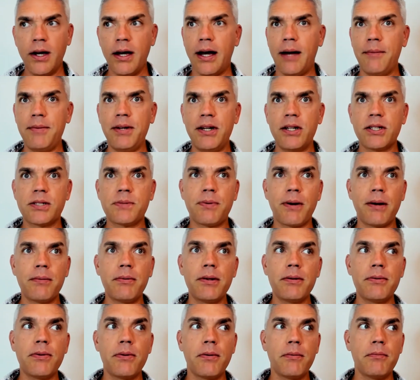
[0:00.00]
I mean, it's
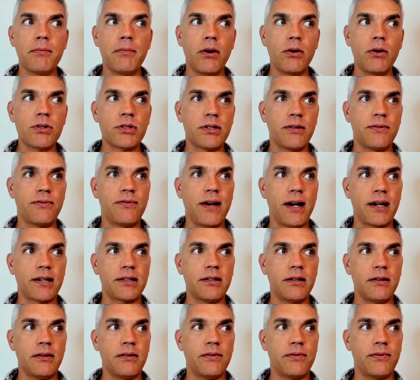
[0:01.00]
probably the most
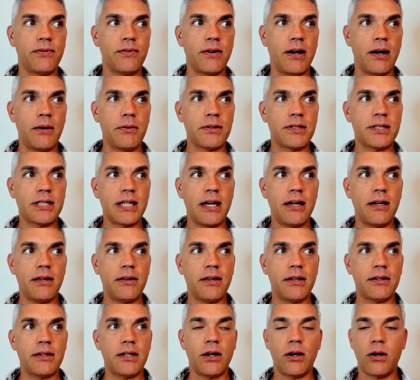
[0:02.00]
effective. I would say
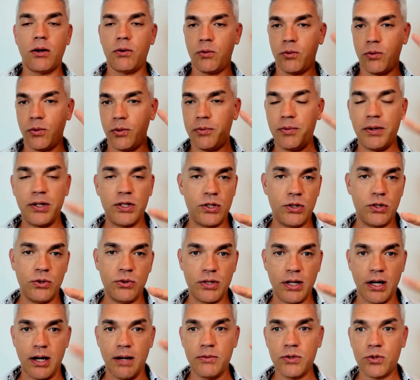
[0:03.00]
that there would be two
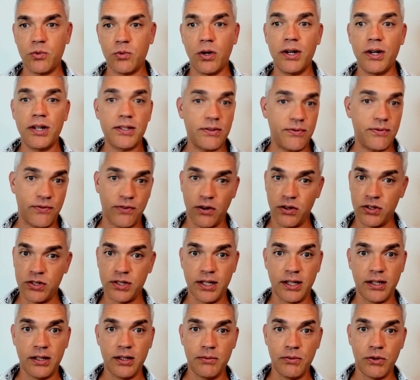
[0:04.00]
times. One is first
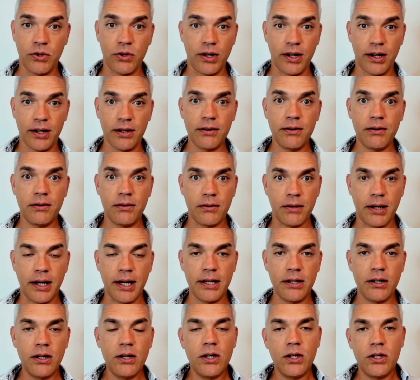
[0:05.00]
thing in the morning,
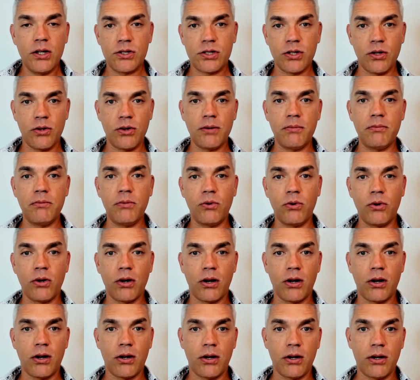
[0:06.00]
right? So the
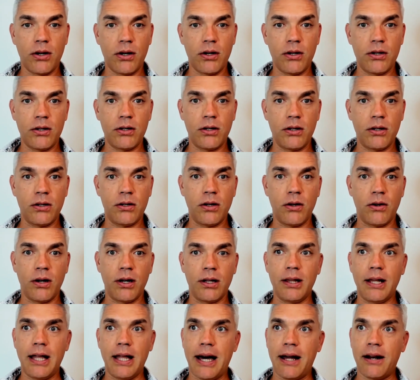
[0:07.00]
more,
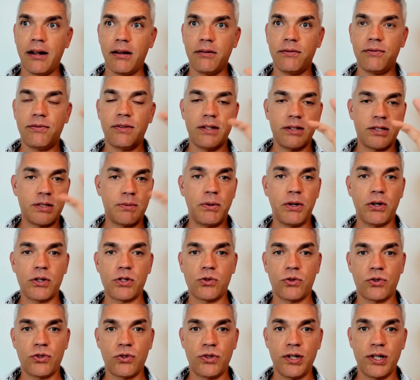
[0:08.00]
a lot of the
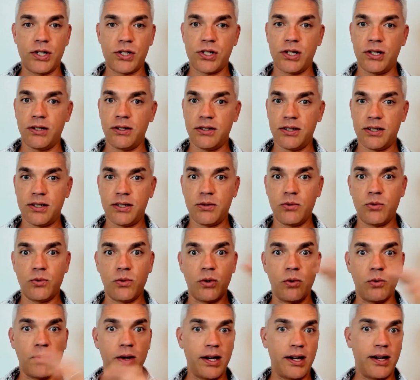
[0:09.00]
spiritual traditions
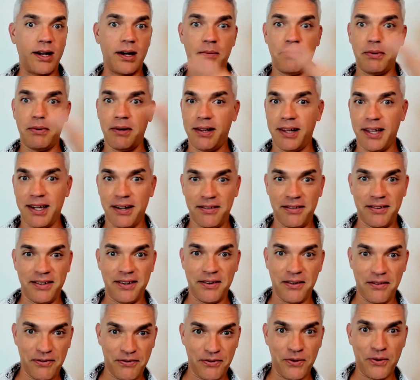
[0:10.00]
will wake up at like,
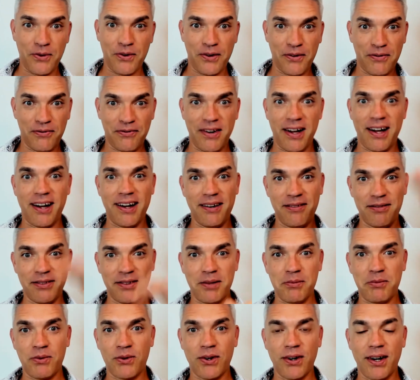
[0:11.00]
4 or 5 in
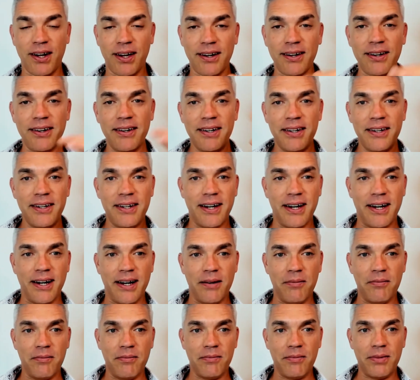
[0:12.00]
the morning,
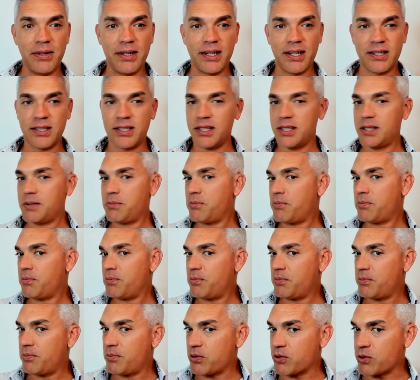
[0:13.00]
because it's
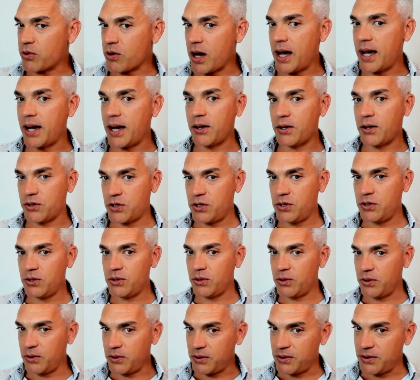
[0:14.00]
prior
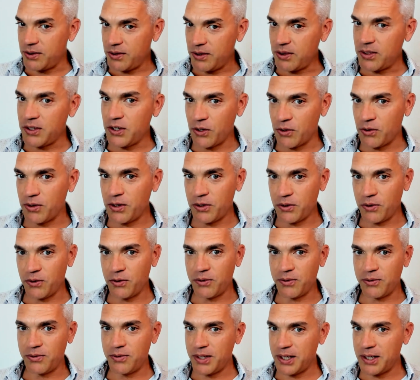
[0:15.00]
to the
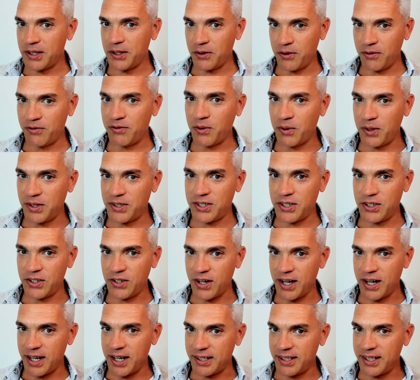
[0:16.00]
little voice in
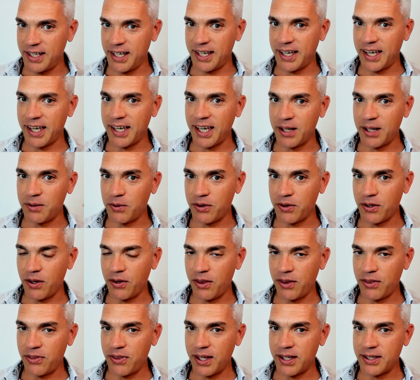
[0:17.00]
your head kicking in with all
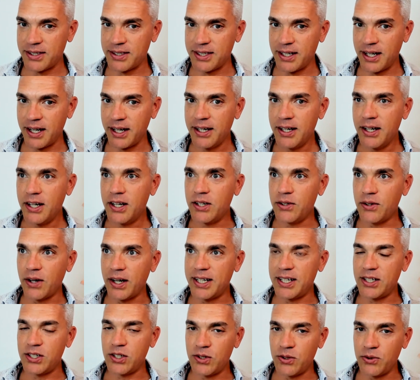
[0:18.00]
the things that, I
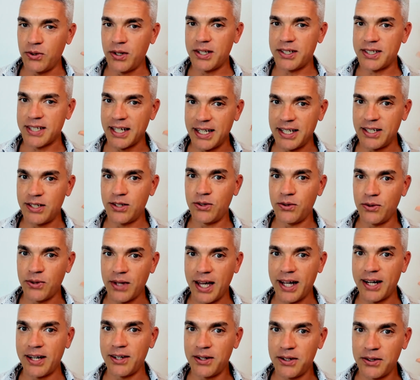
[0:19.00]
need to do this, I need to do
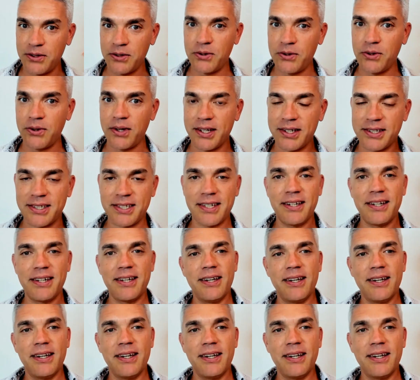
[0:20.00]
that, I need to do this.